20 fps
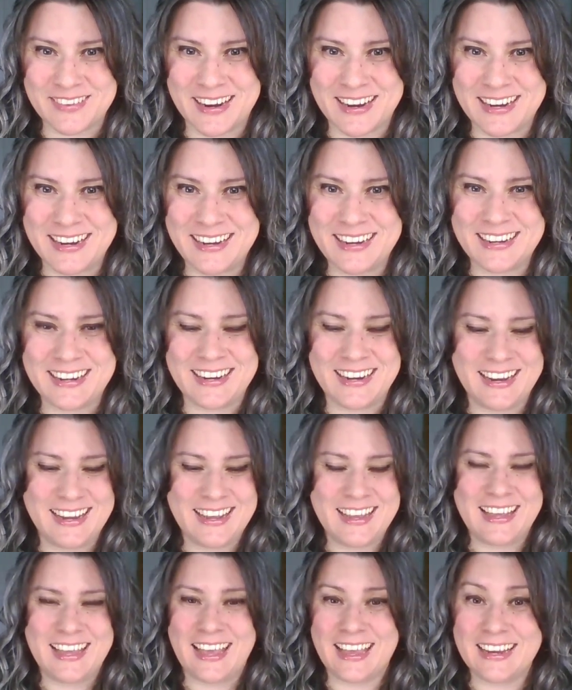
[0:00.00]
right?
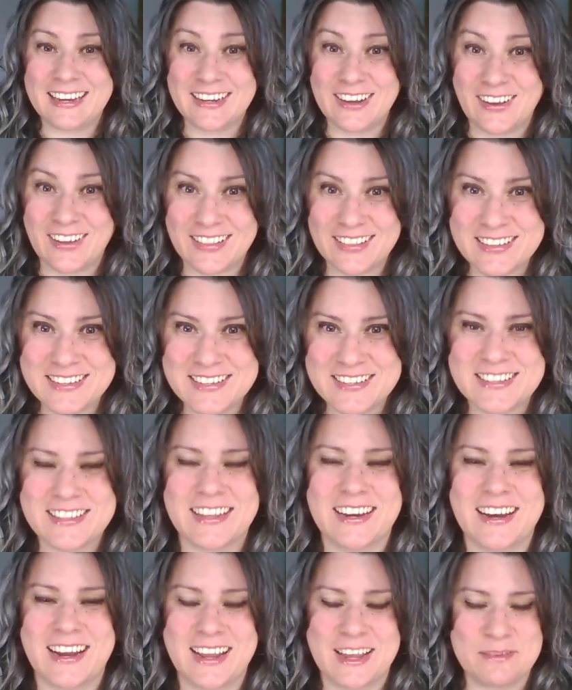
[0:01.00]
Acknowledge
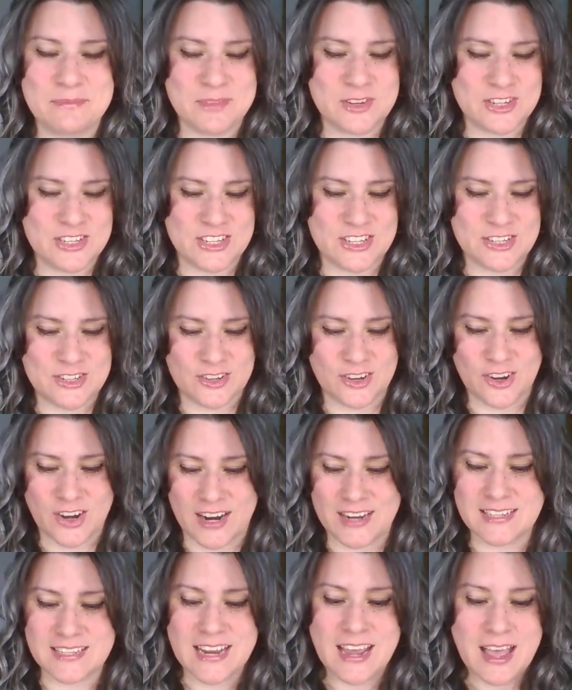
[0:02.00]
that I am their sister in
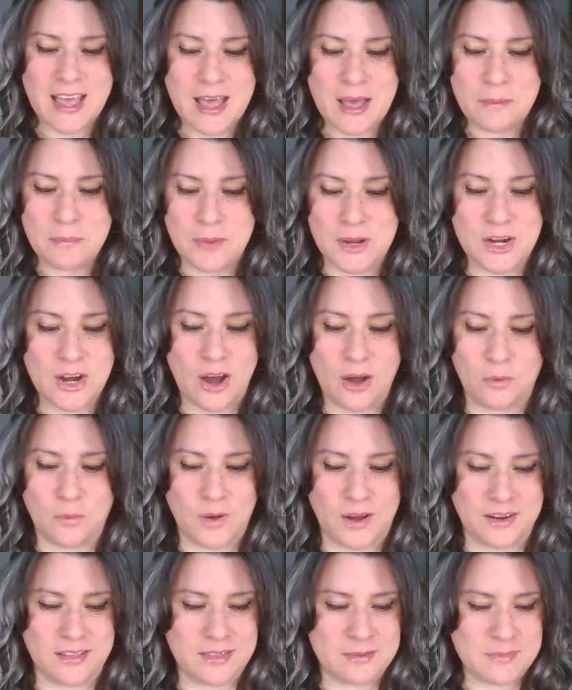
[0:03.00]
Christ, but not
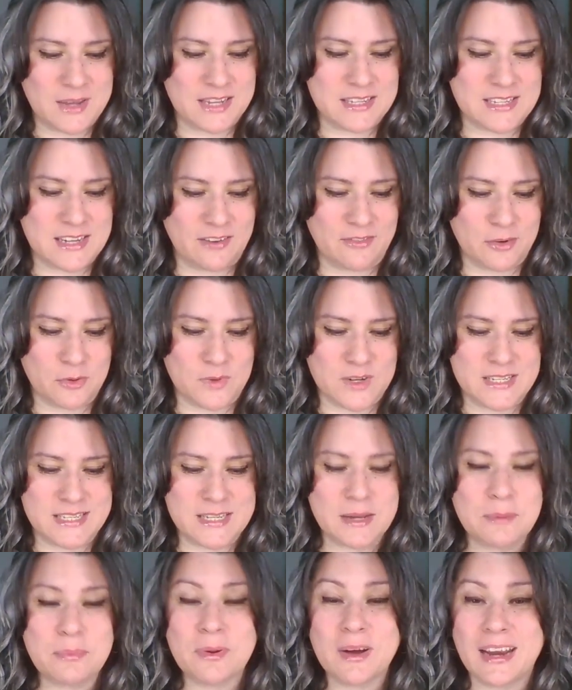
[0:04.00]
one of them has ever
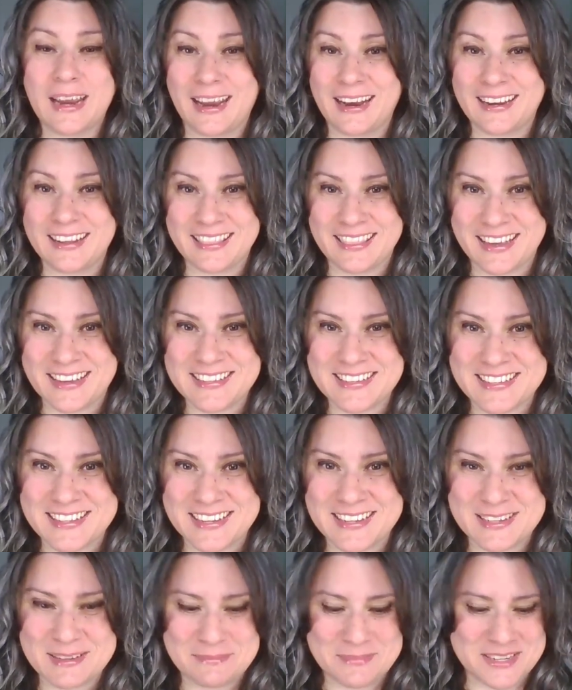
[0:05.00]
reciprocated that
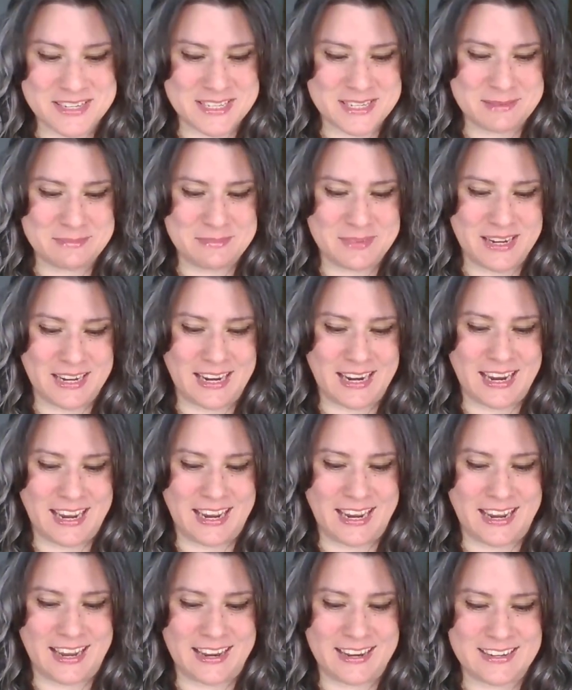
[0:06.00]
sentiment to me.
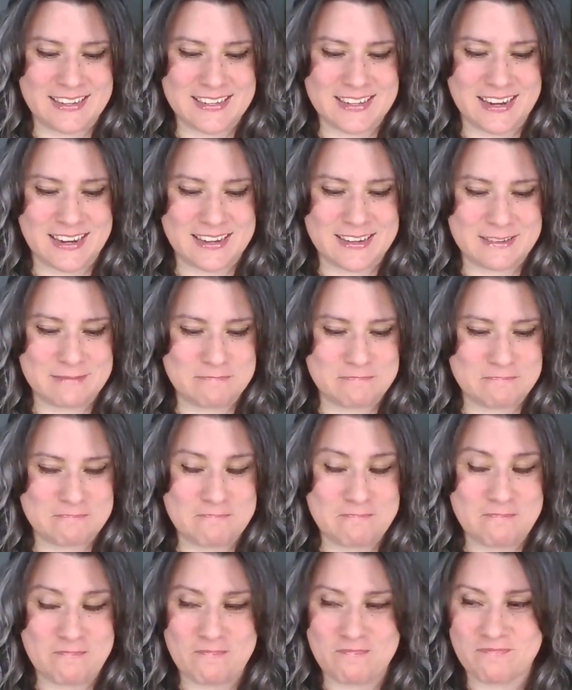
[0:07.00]
And um,
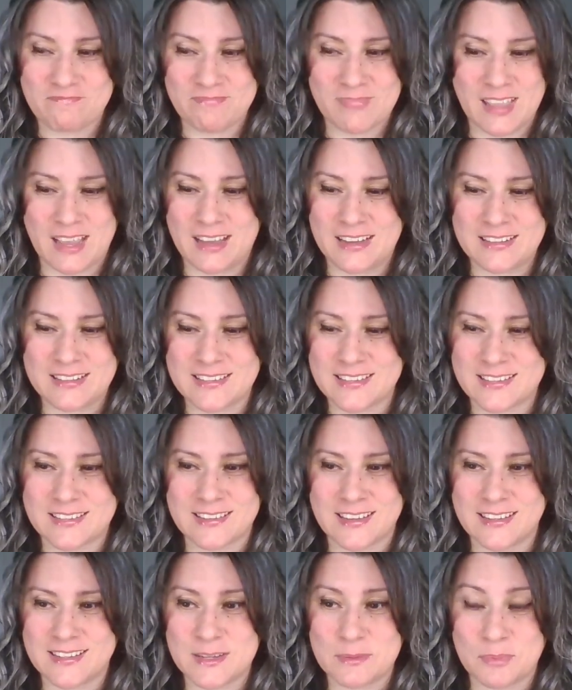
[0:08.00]
it's,
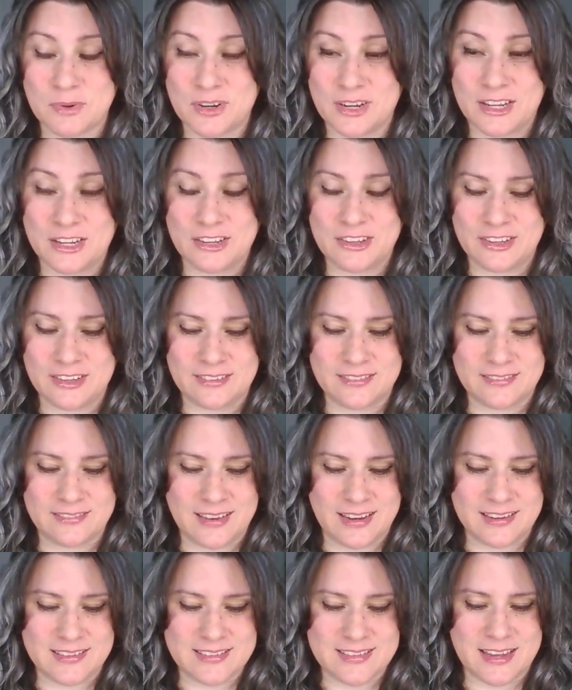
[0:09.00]
it's a pretty good
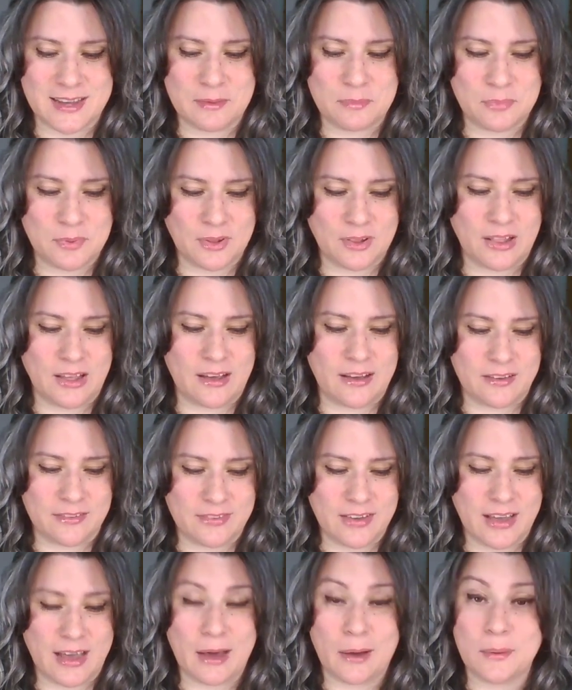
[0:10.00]
example
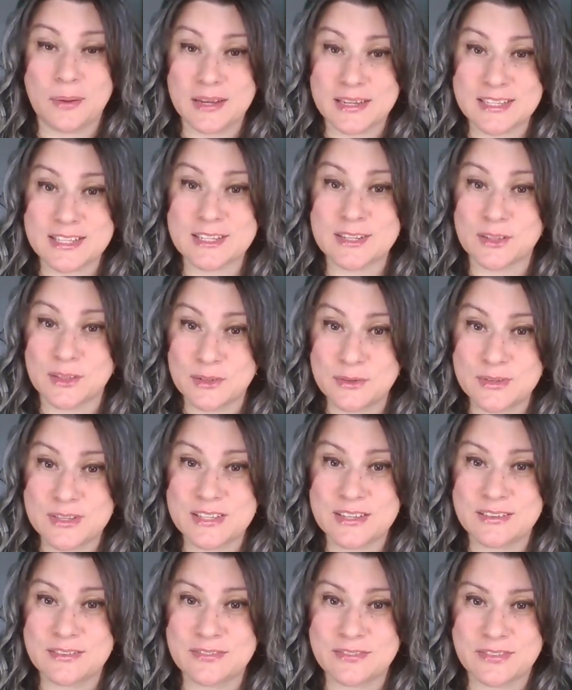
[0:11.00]
of how
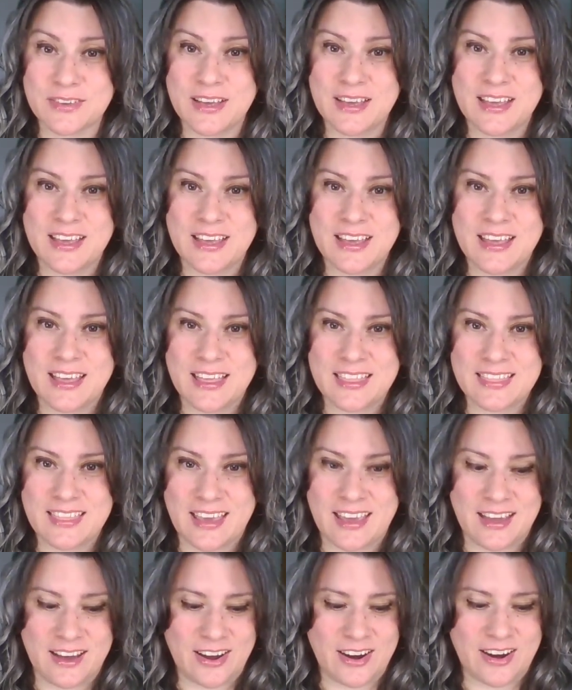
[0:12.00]
exclusive
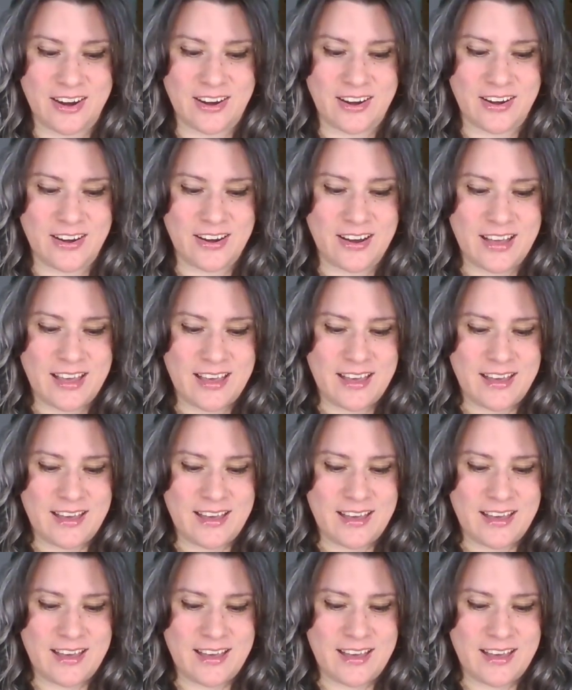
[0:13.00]
they are